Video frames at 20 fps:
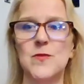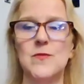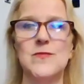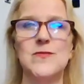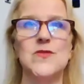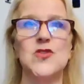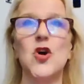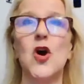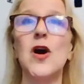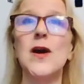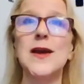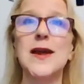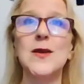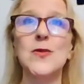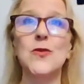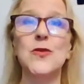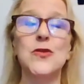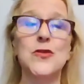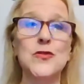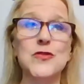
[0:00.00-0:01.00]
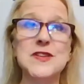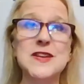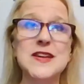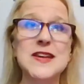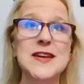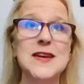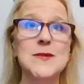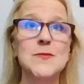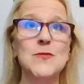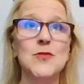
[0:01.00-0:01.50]
talking with your
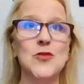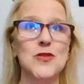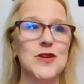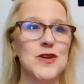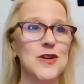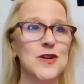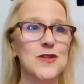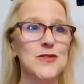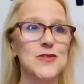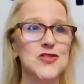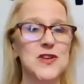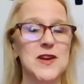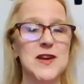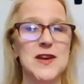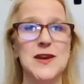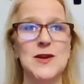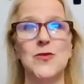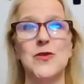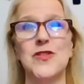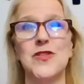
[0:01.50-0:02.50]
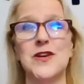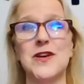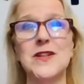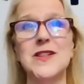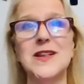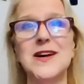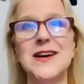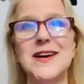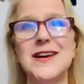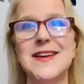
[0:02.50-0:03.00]
team or negotiating with a
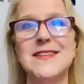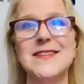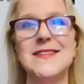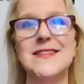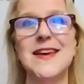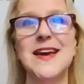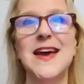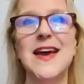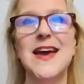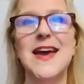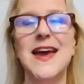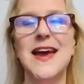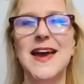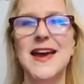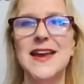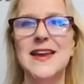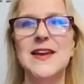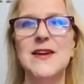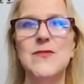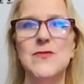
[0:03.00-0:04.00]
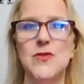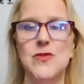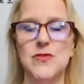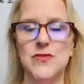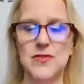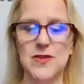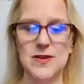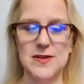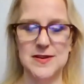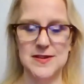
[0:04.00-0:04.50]
client, any of
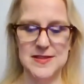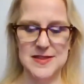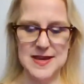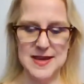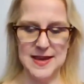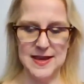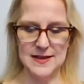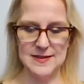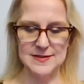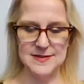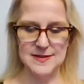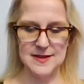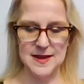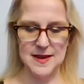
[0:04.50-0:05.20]
those kind of things.